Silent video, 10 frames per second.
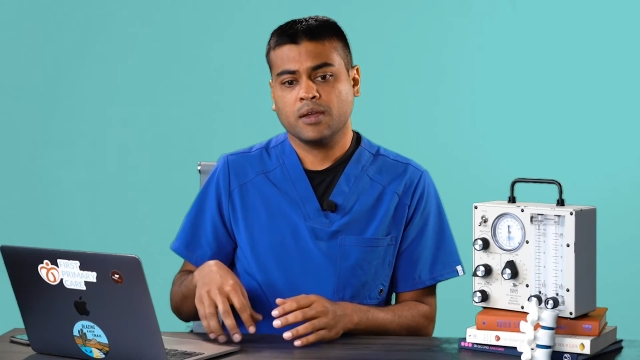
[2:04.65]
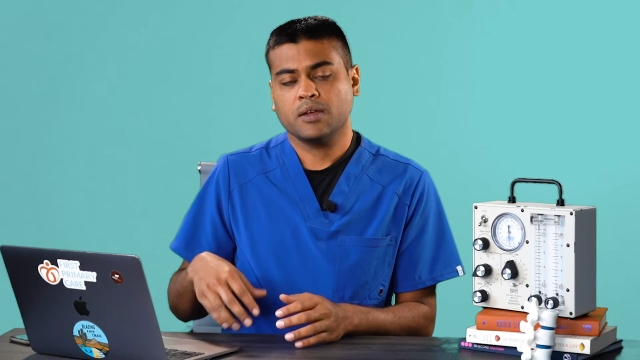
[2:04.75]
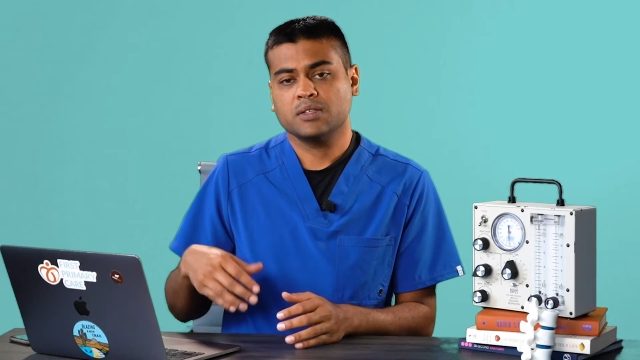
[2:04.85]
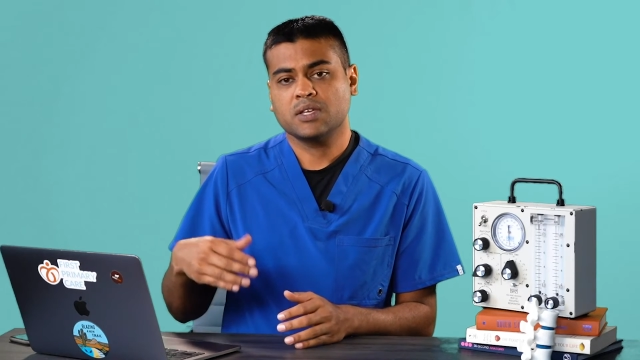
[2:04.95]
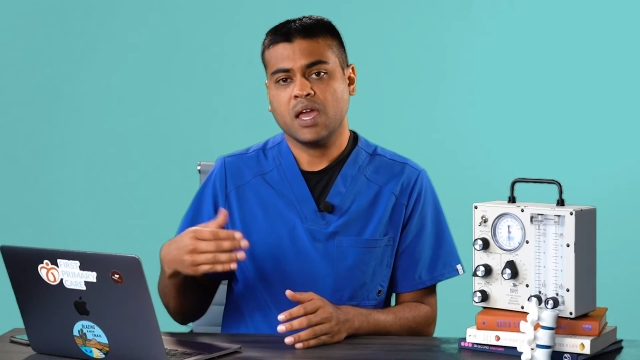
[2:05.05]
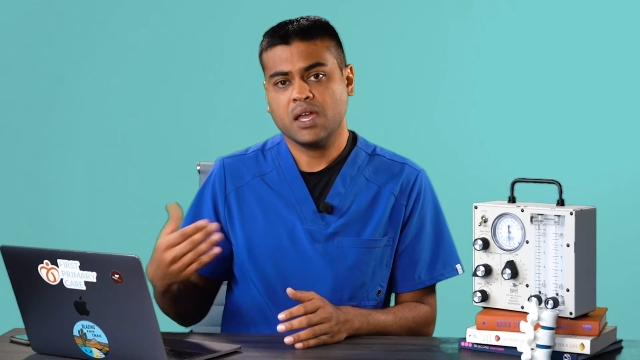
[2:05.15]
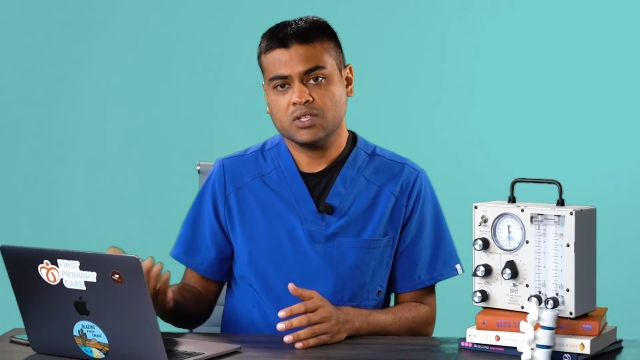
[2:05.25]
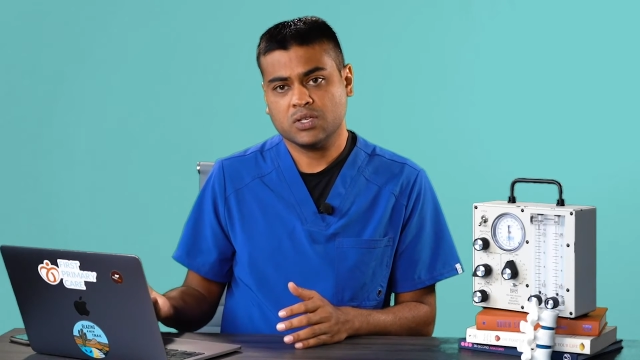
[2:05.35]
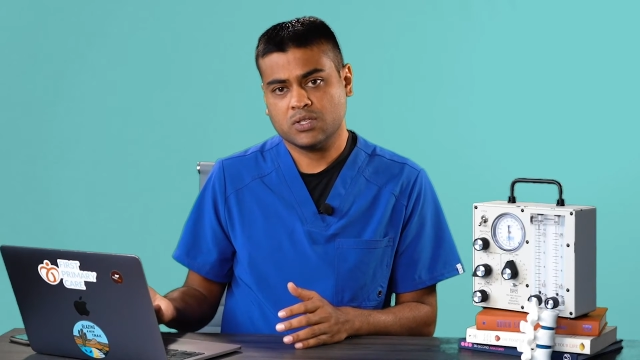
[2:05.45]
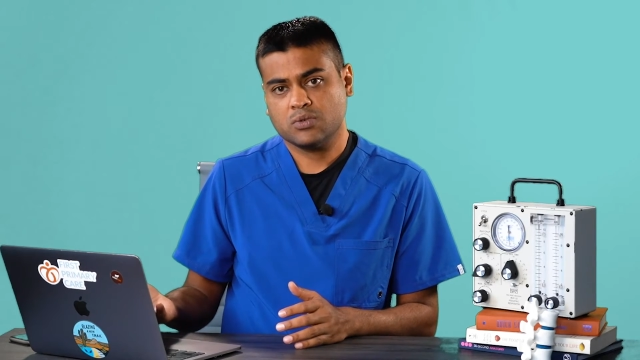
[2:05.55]

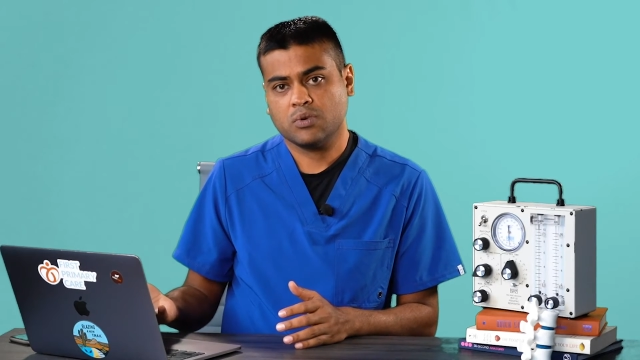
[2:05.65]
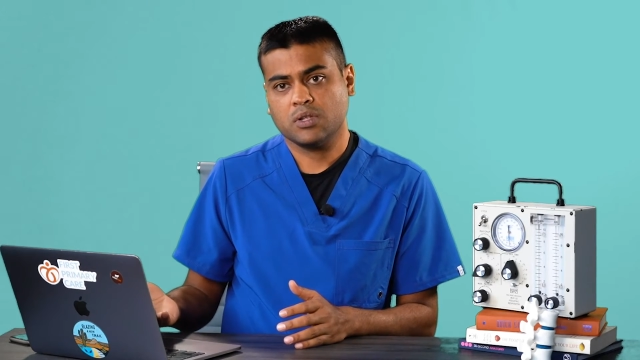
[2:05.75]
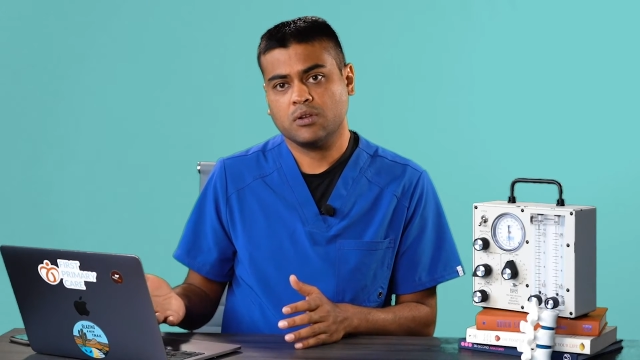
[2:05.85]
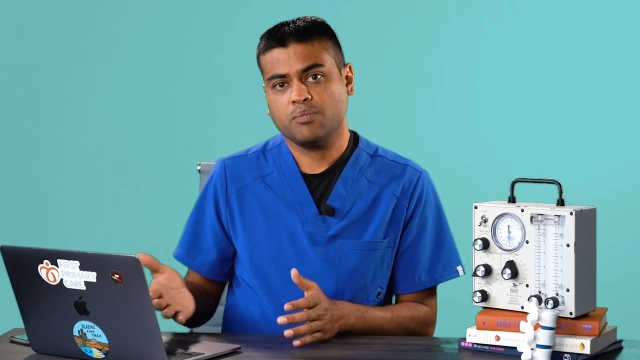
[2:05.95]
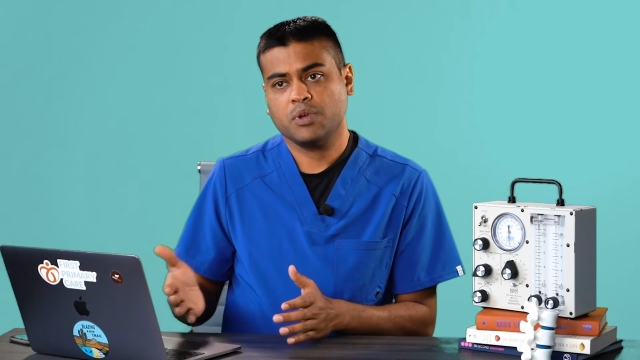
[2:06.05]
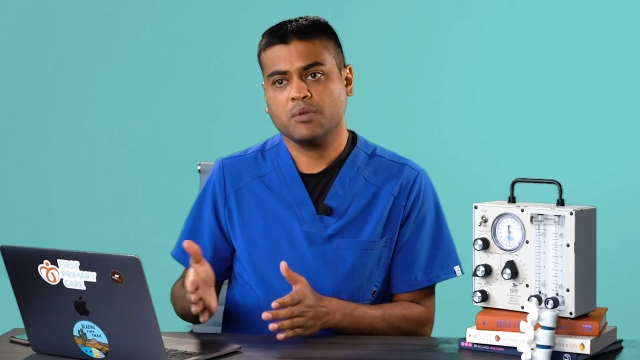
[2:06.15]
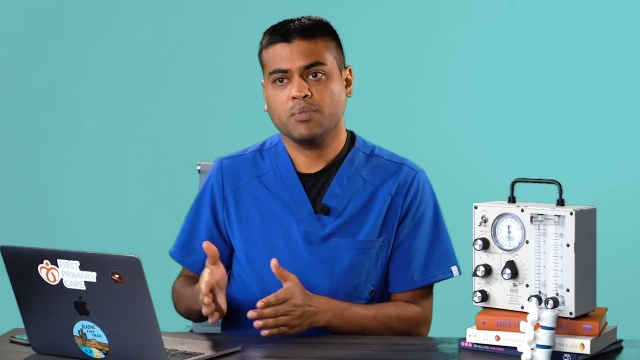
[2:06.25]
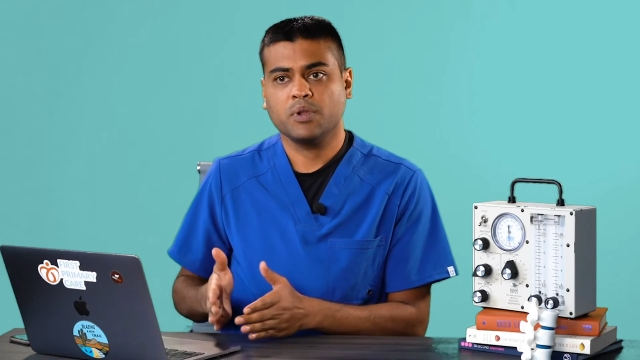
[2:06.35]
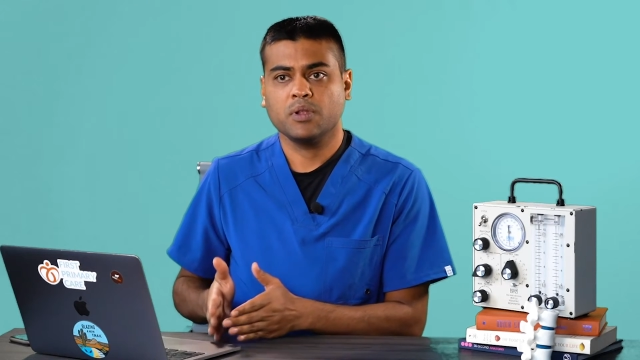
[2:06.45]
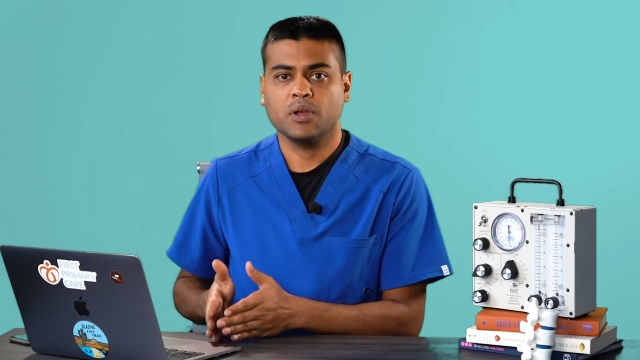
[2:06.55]
contagious to other
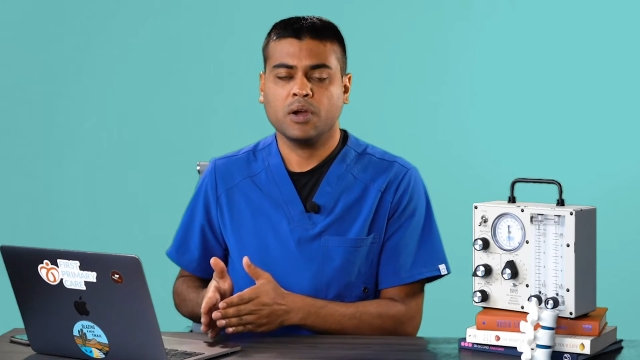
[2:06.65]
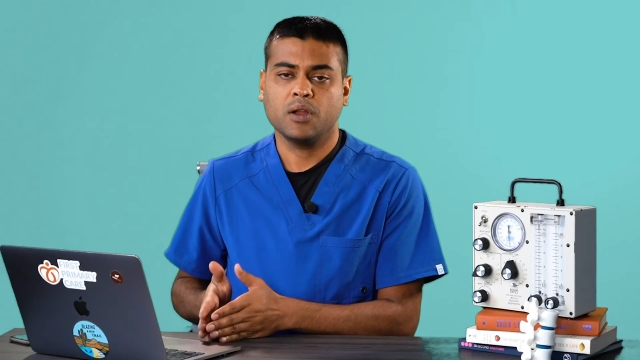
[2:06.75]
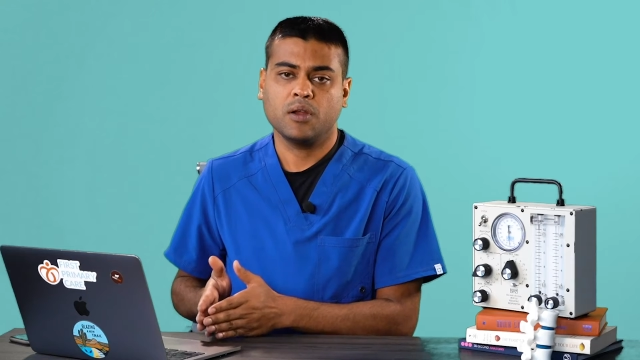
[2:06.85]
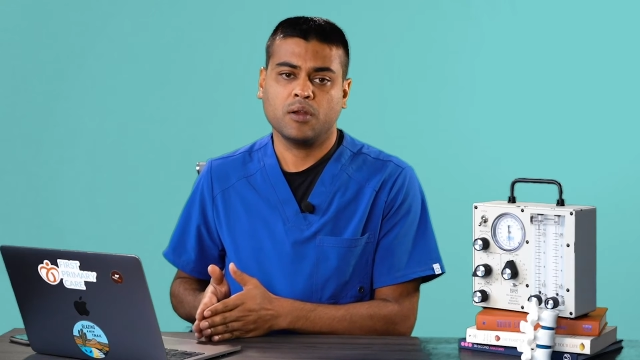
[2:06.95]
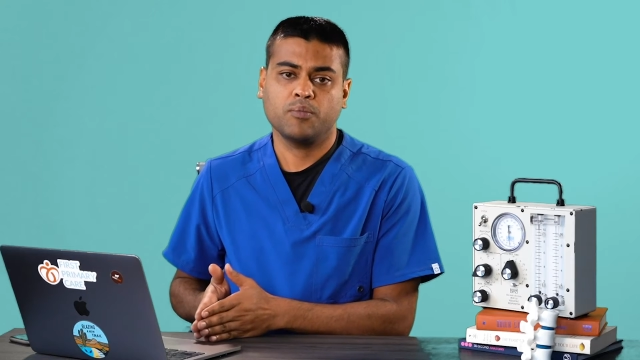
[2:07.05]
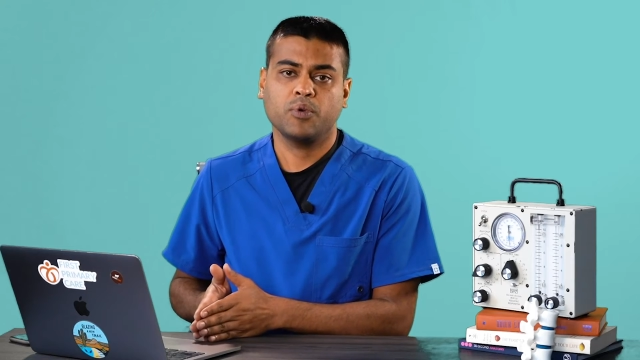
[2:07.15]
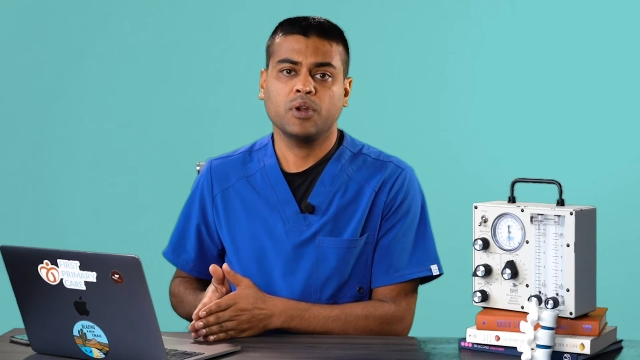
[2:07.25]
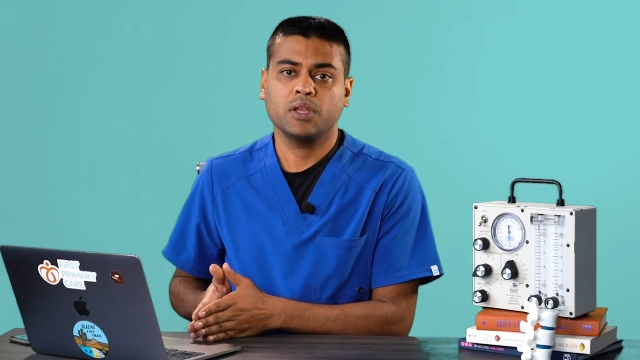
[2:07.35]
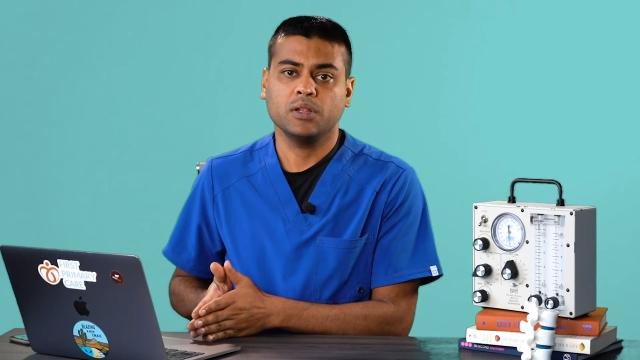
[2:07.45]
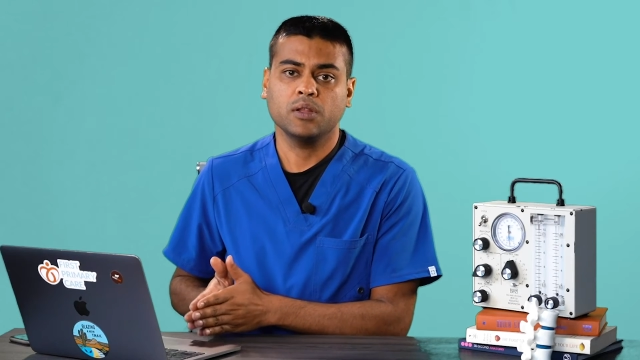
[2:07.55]
people are, are
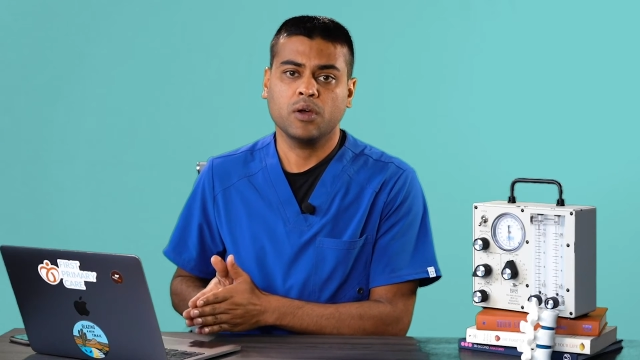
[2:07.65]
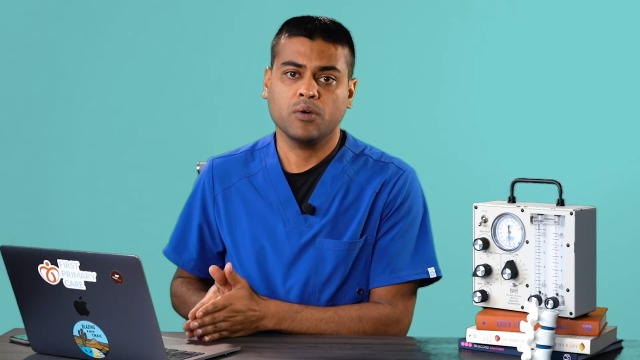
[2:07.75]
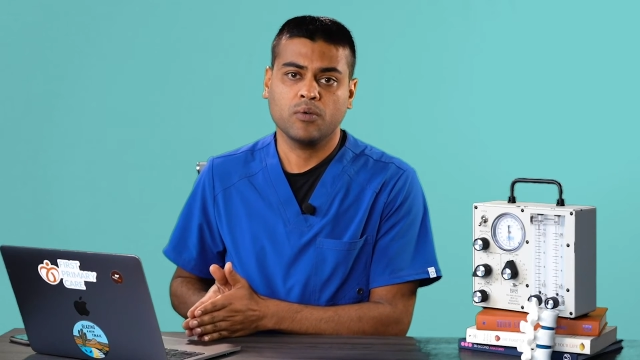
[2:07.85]
pretty low.